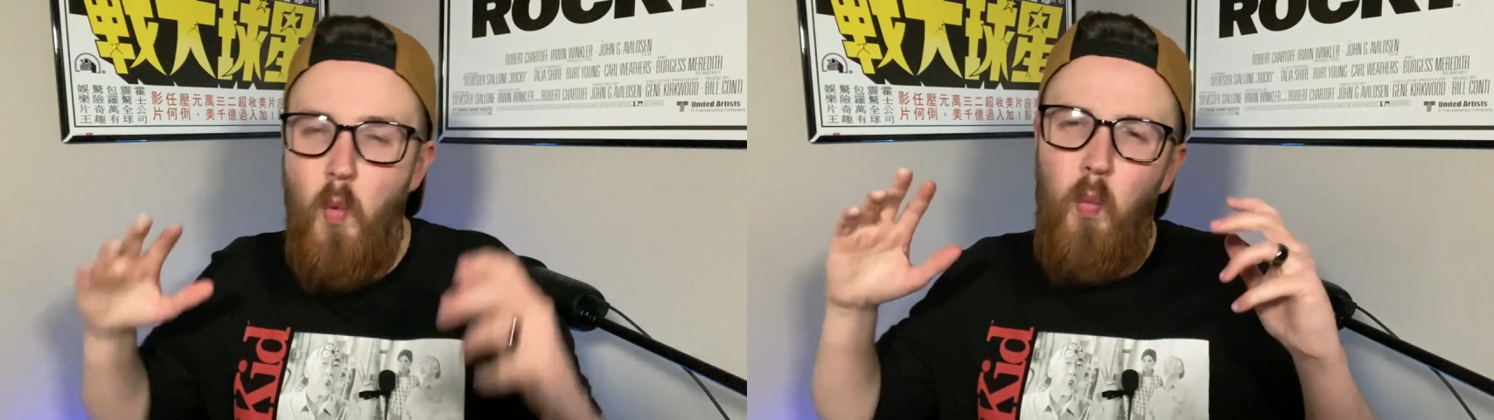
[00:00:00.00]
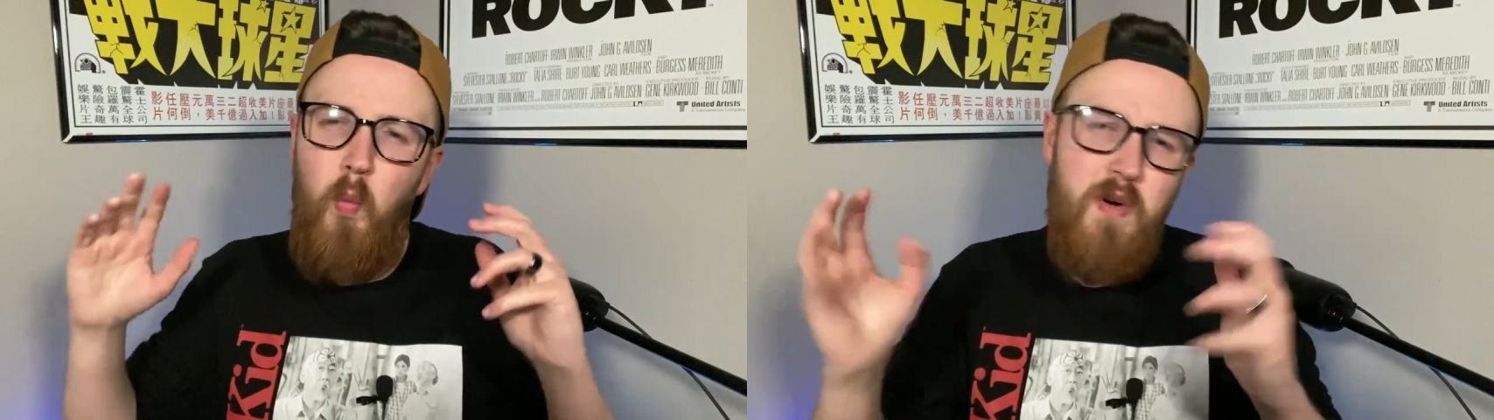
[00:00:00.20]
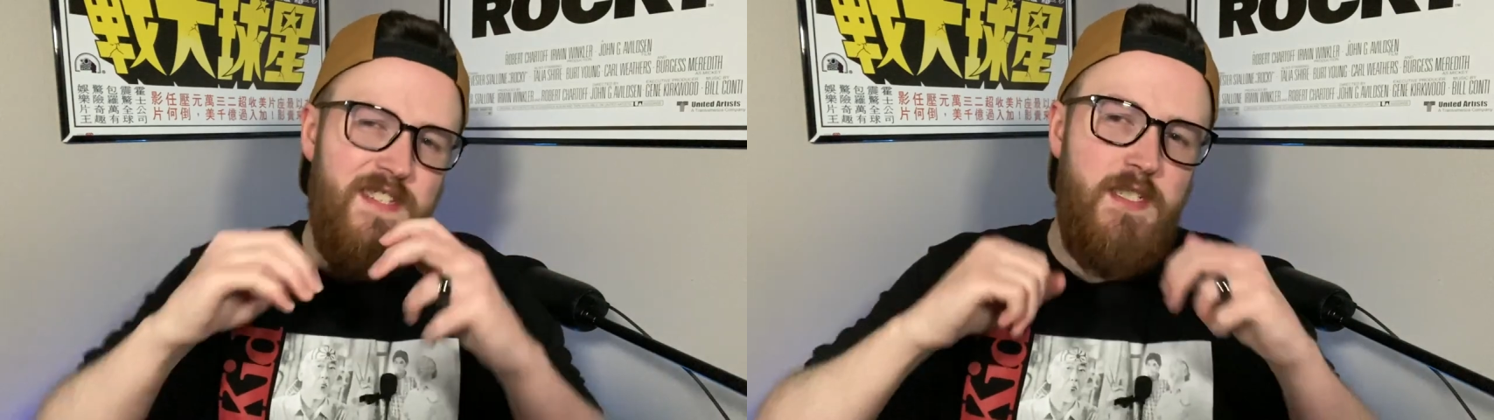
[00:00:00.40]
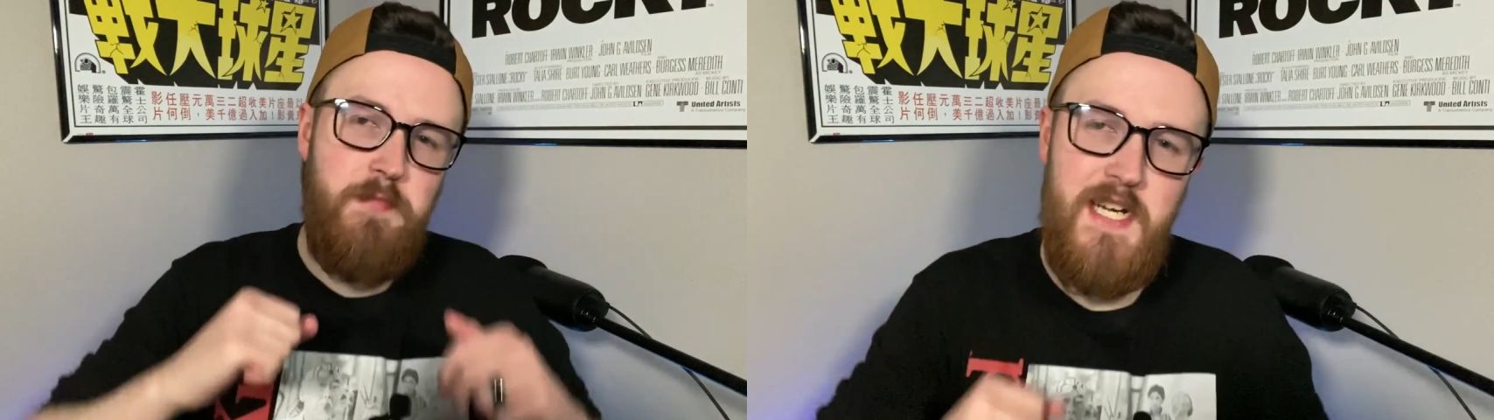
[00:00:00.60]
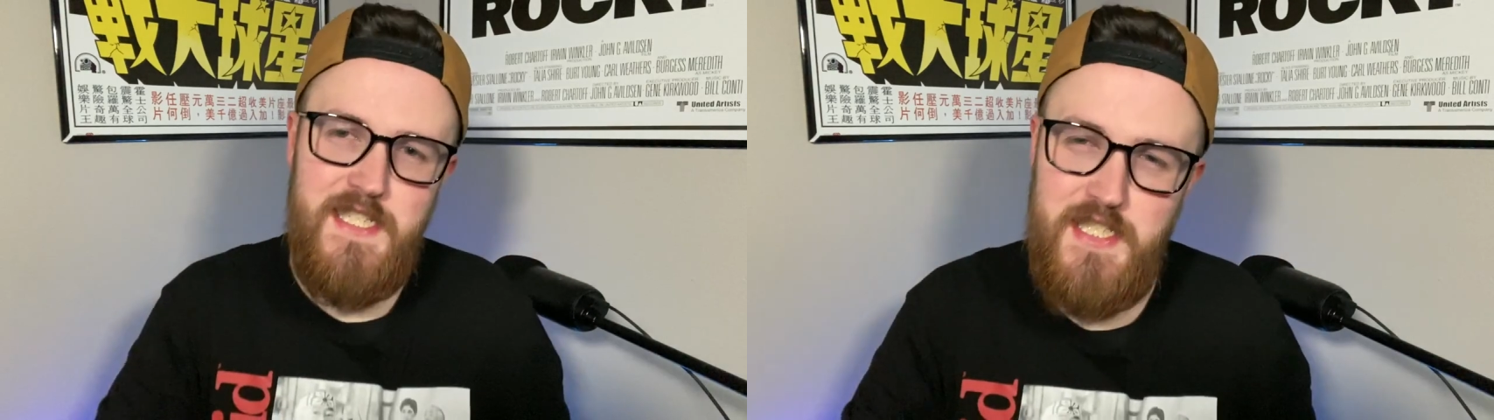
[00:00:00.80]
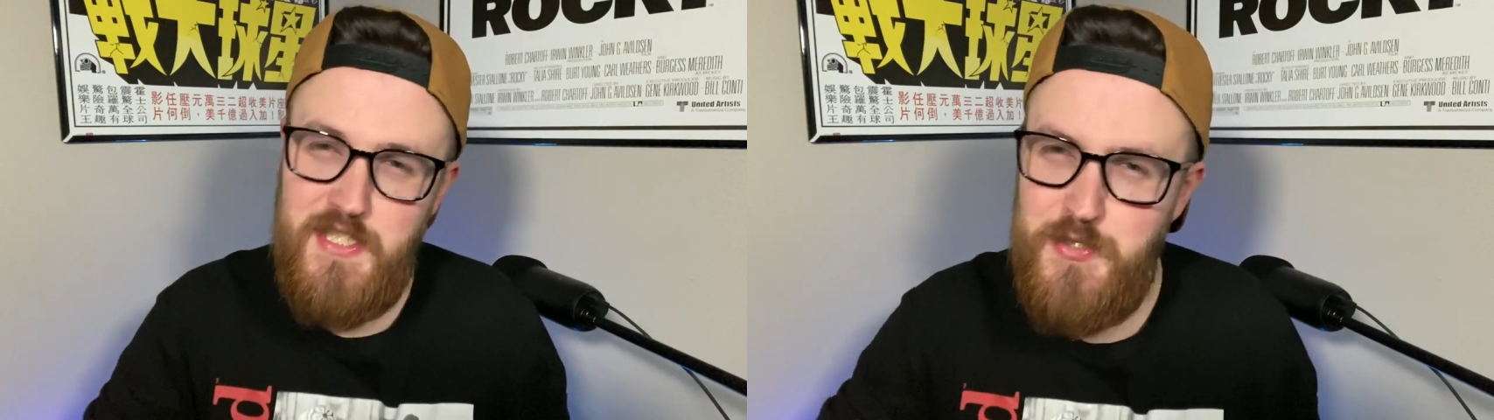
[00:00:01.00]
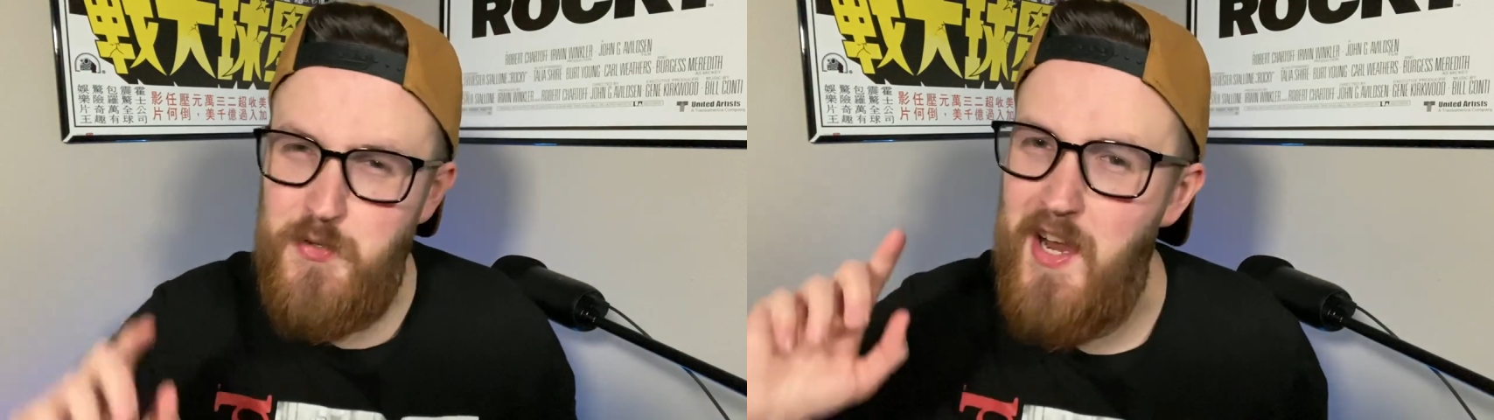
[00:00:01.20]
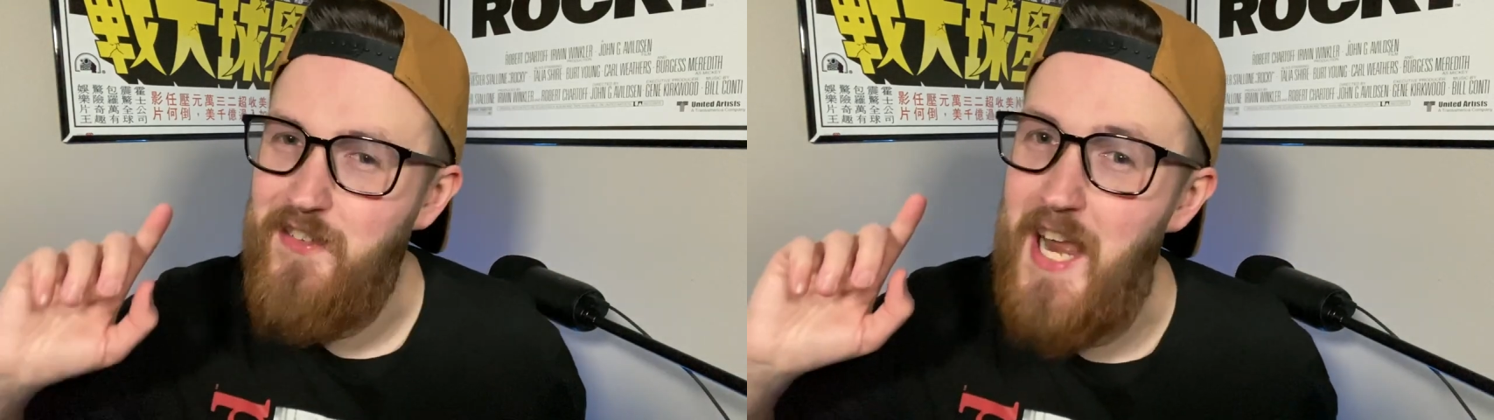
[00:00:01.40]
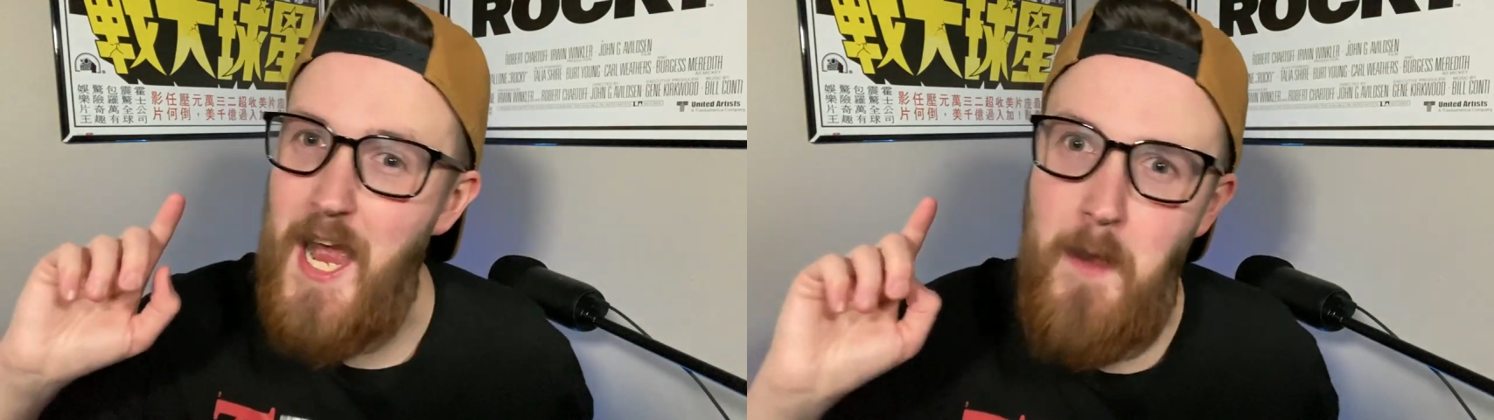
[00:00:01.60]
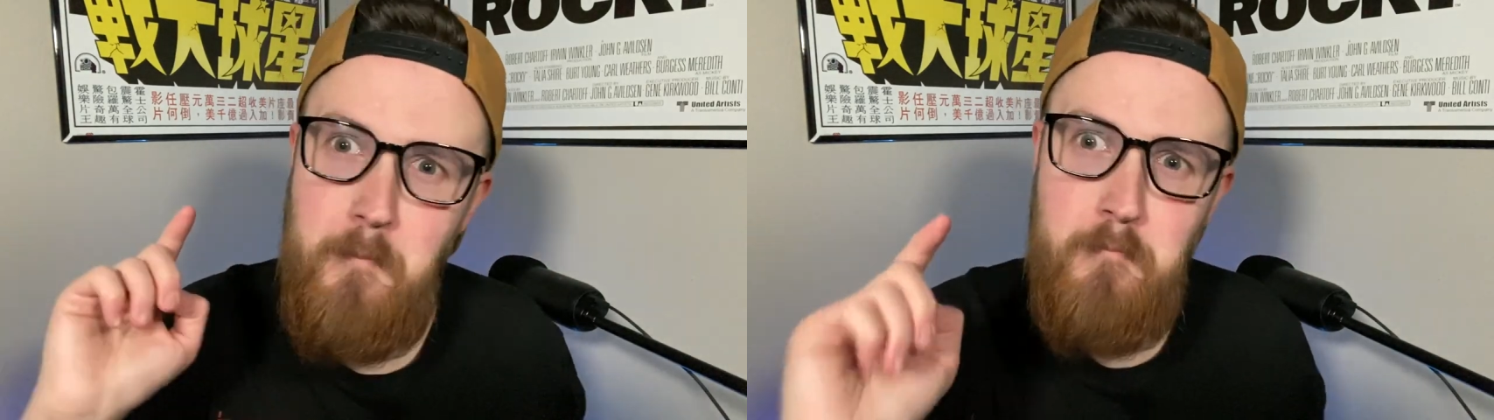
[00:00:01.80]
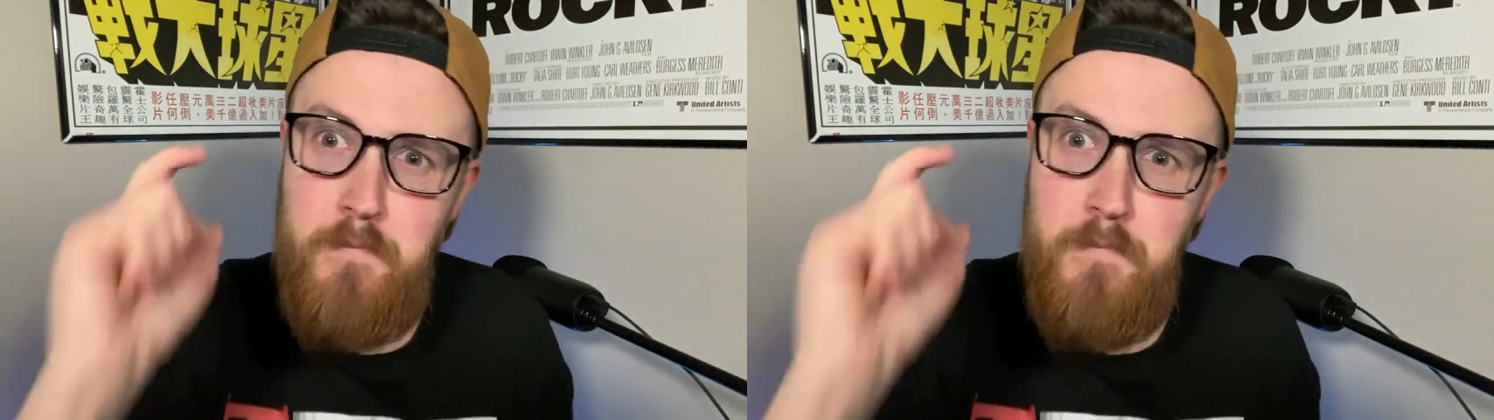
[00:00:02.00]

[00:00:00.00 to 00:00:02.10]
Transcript: What's up, guys? This is Trav, and I am